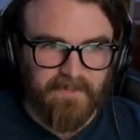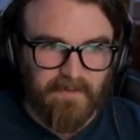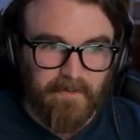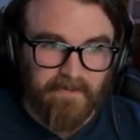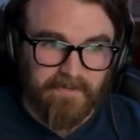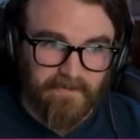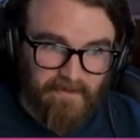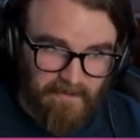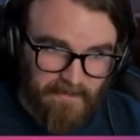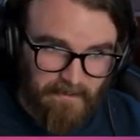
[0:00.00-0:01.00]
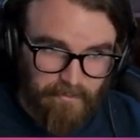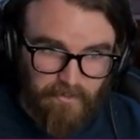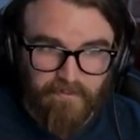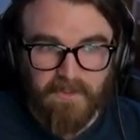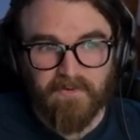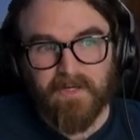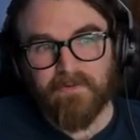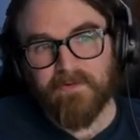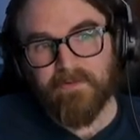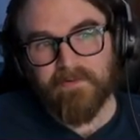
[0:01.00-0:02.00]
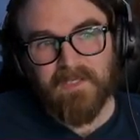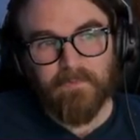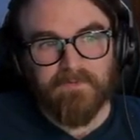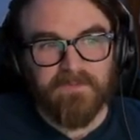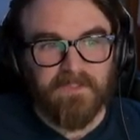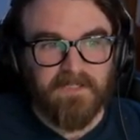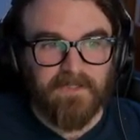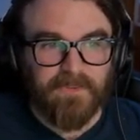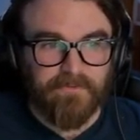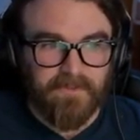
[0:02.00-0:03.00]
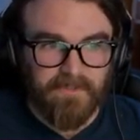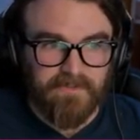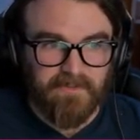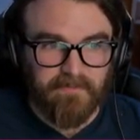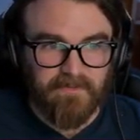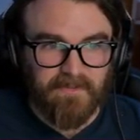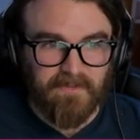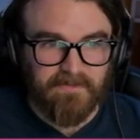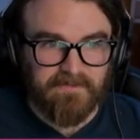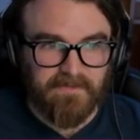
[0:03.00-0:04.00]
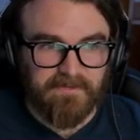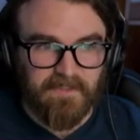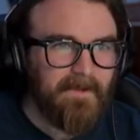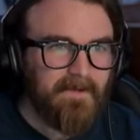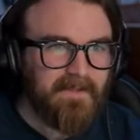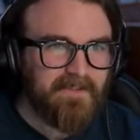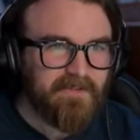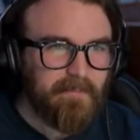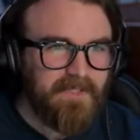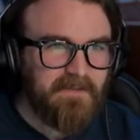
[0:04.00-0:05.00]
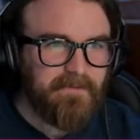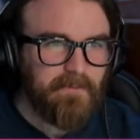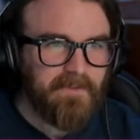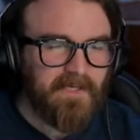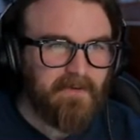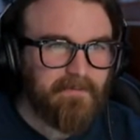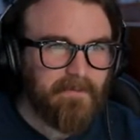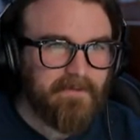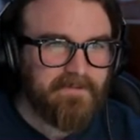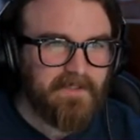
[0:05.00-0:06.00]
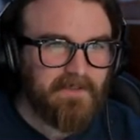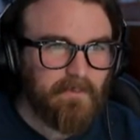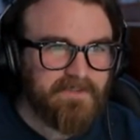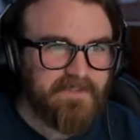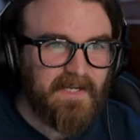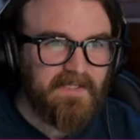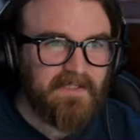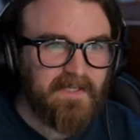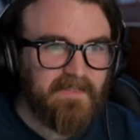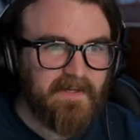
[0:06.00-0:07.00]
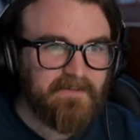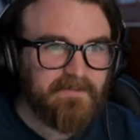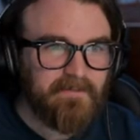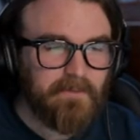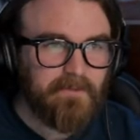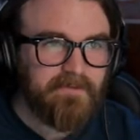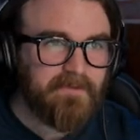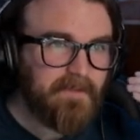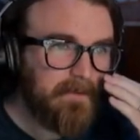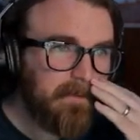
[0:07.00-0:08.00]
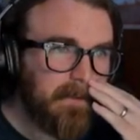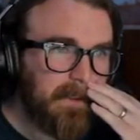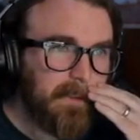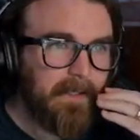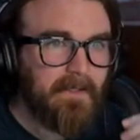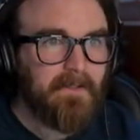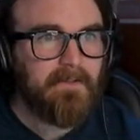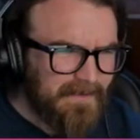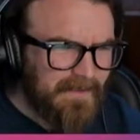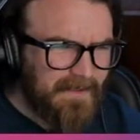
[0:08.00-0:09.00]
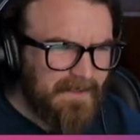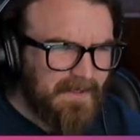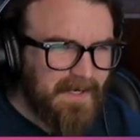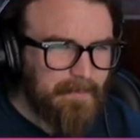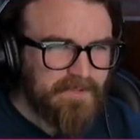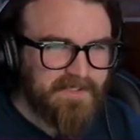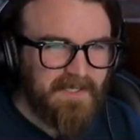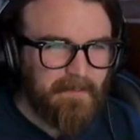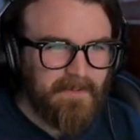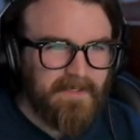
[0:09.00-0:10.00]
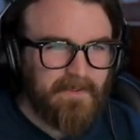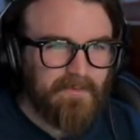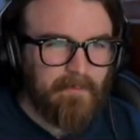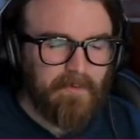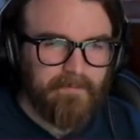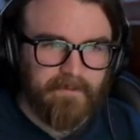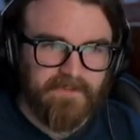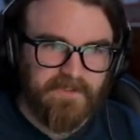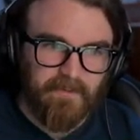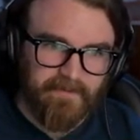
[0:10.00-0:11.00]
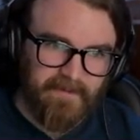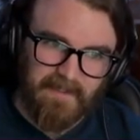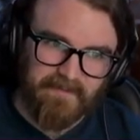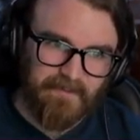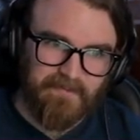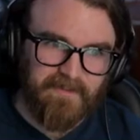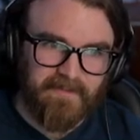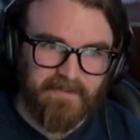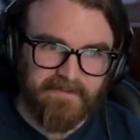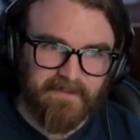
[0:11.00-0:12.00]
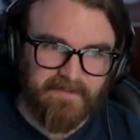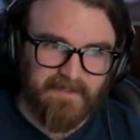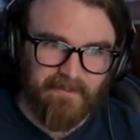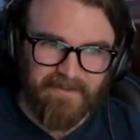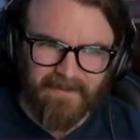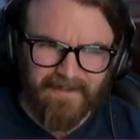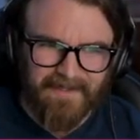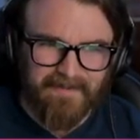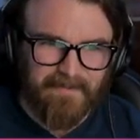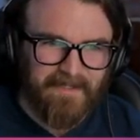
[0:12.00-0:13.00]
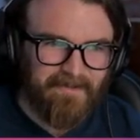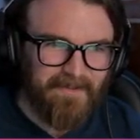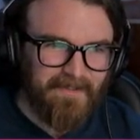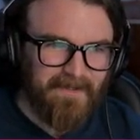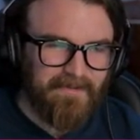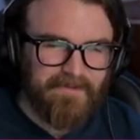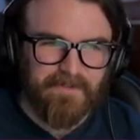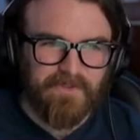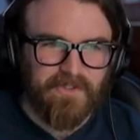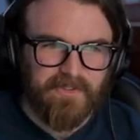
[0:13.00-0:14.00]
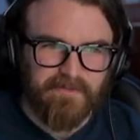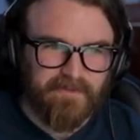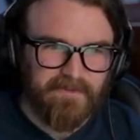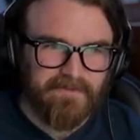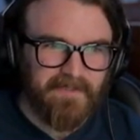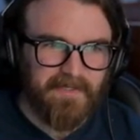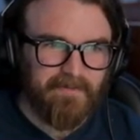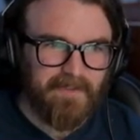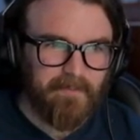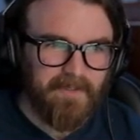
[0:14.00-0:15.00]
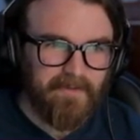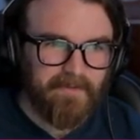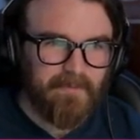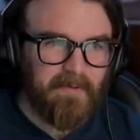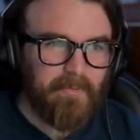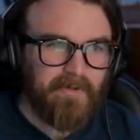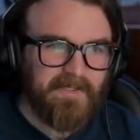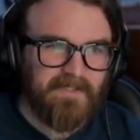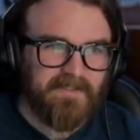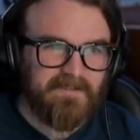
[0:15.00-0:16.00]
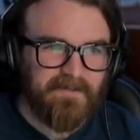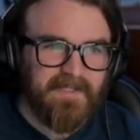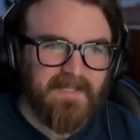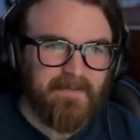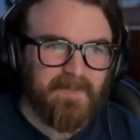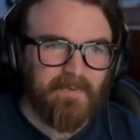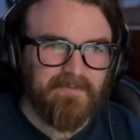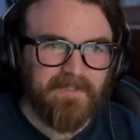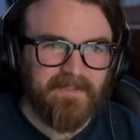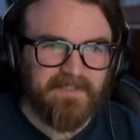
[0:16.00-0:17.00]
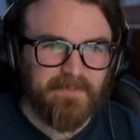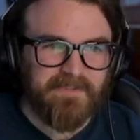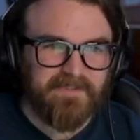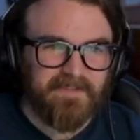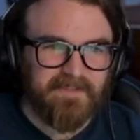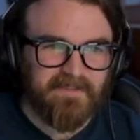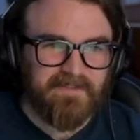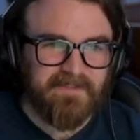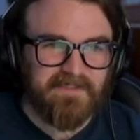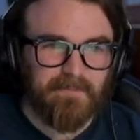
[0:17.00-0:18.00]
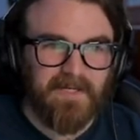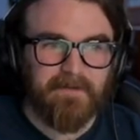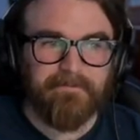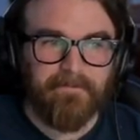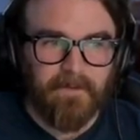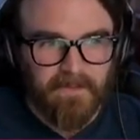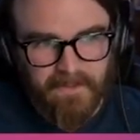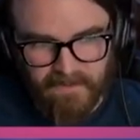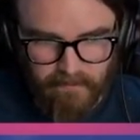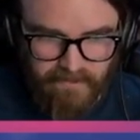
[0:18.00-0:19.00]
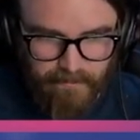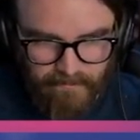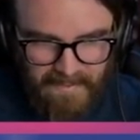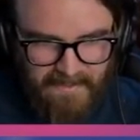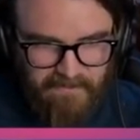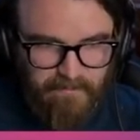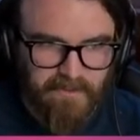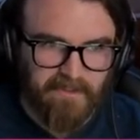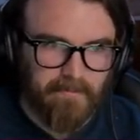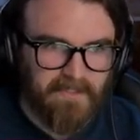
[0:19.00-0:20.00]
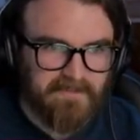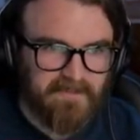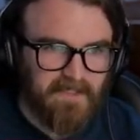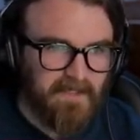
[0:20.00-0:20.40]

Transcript: America's Army, Proving Ground, another game we've done, had 300 at uh, sunset. Yeah, so the peak viewer count for the cycle was 99,000 viewers in on uh, uh, Hyperscape and Rumbleverse, two other games that we've done in the sunset. We've done a lot of them now. Uh, there's no charts for those, so I can't really compare those. But my point is, of any game that we've done that's been sunset, this has by far had the most active player base.